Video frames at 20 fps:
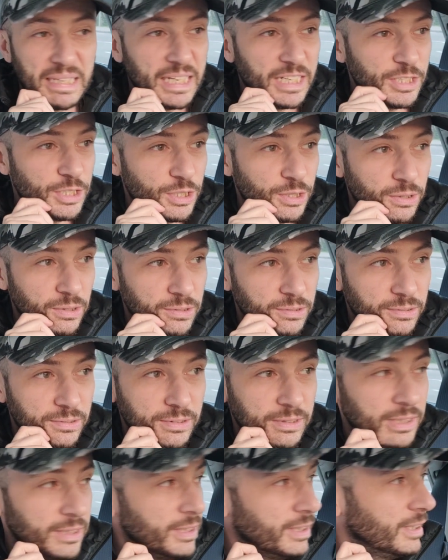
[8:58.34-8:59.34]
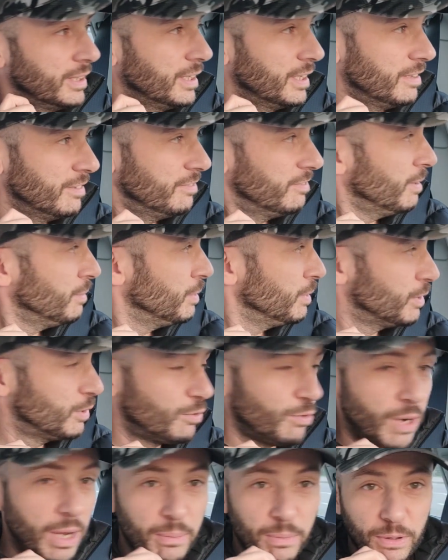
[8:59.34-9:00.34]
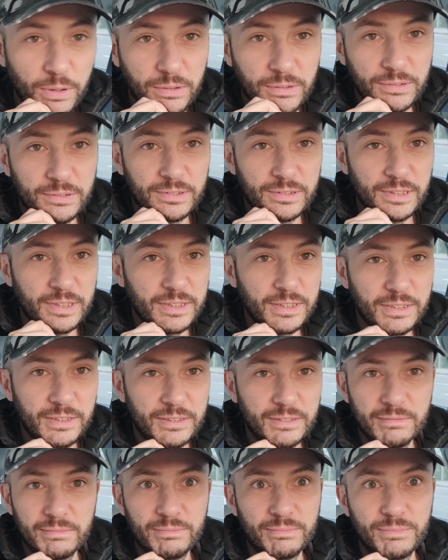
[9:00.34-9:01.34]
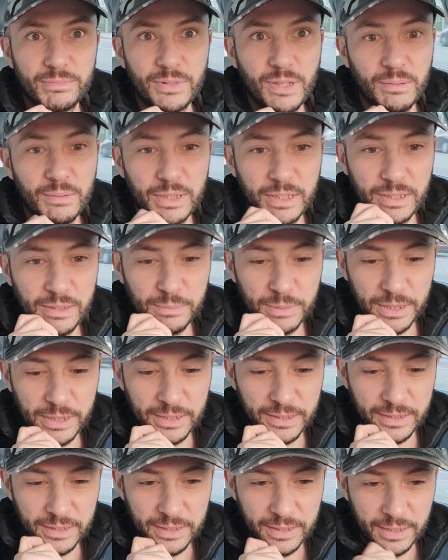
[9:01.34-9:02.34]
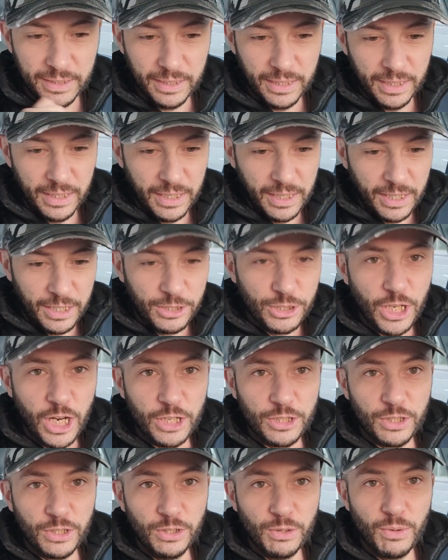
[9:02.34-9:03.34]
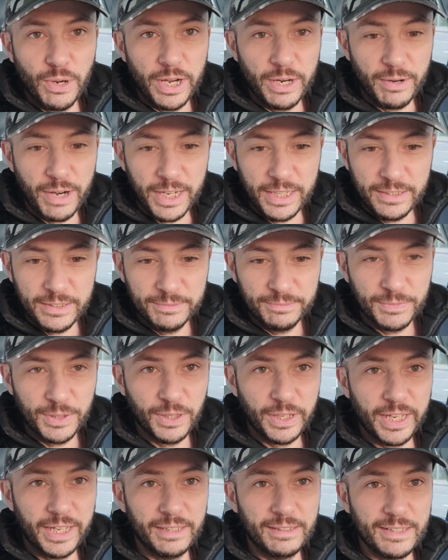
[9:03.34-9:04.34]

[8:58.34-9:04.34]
Sure. If I'm in trouble, there's probably going to be a charge on the way, right? Okay,